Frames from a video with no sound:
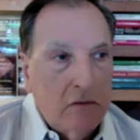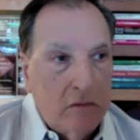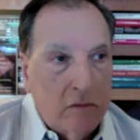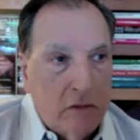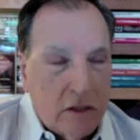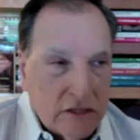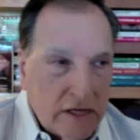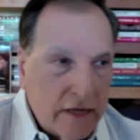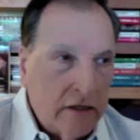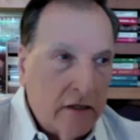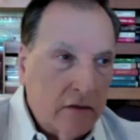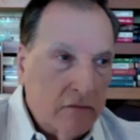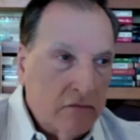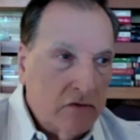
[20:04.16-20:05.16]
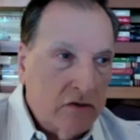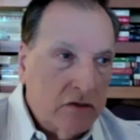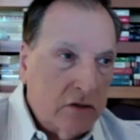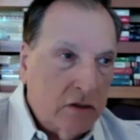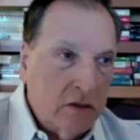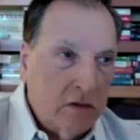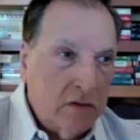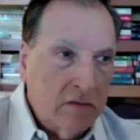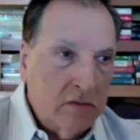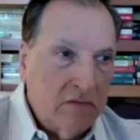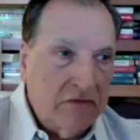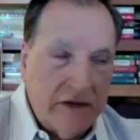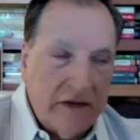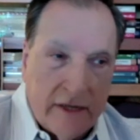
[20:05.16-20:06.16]
executives in
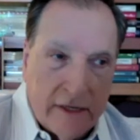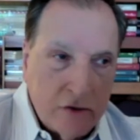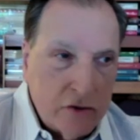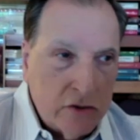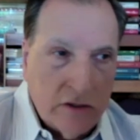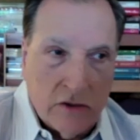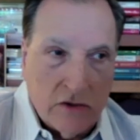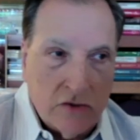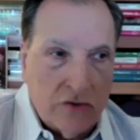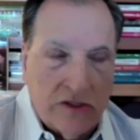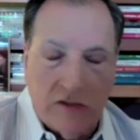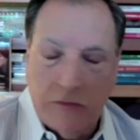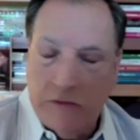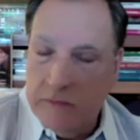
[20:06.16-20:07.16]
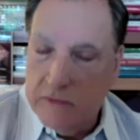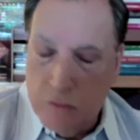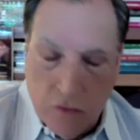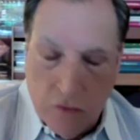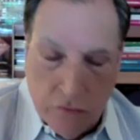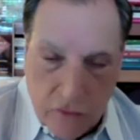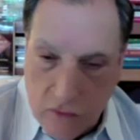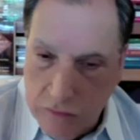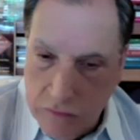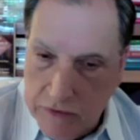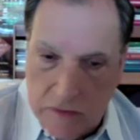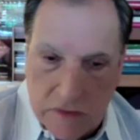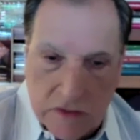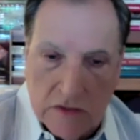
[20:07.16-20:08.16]
financial industries, people who own their own
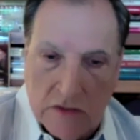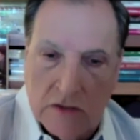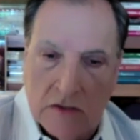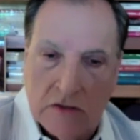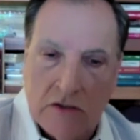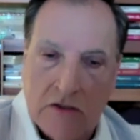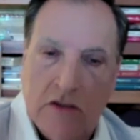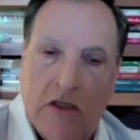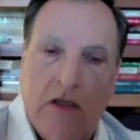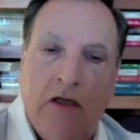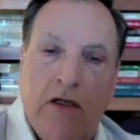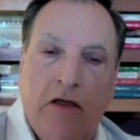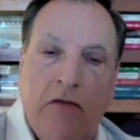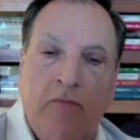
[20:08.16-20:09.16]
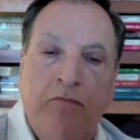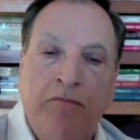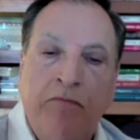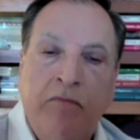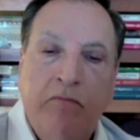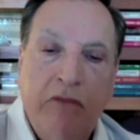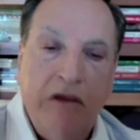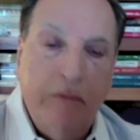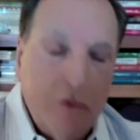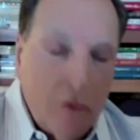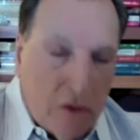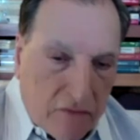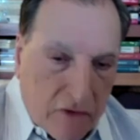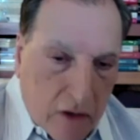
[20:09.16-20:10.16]
businesses, people who
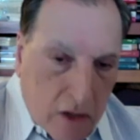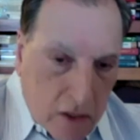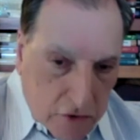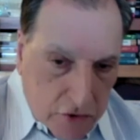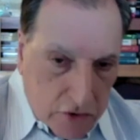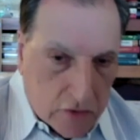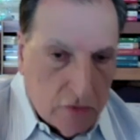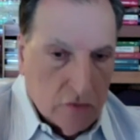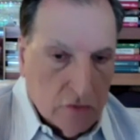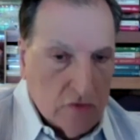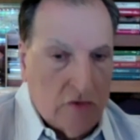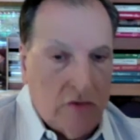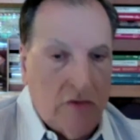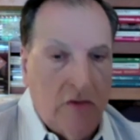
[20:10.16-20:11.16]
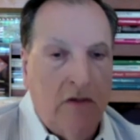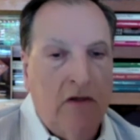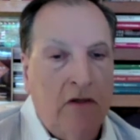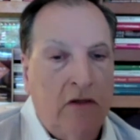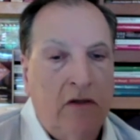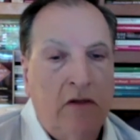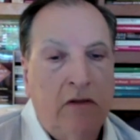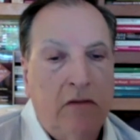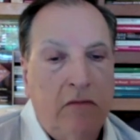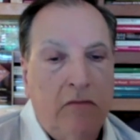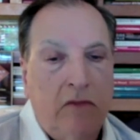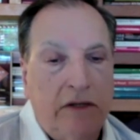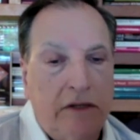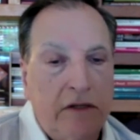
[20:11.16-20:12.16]
have a lot to lose
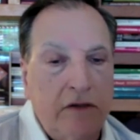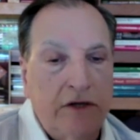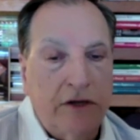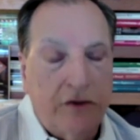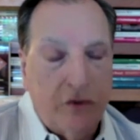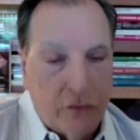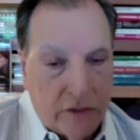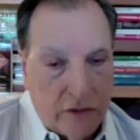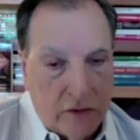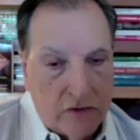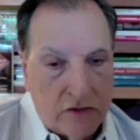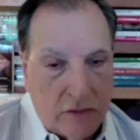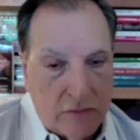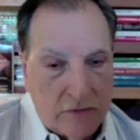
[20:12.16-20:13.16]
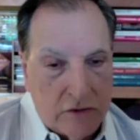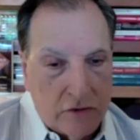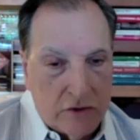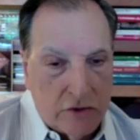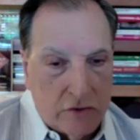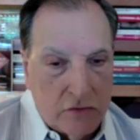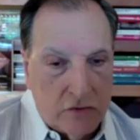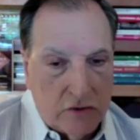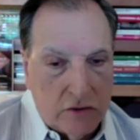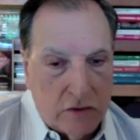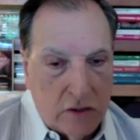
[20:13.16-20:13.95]
by continuing their substance use.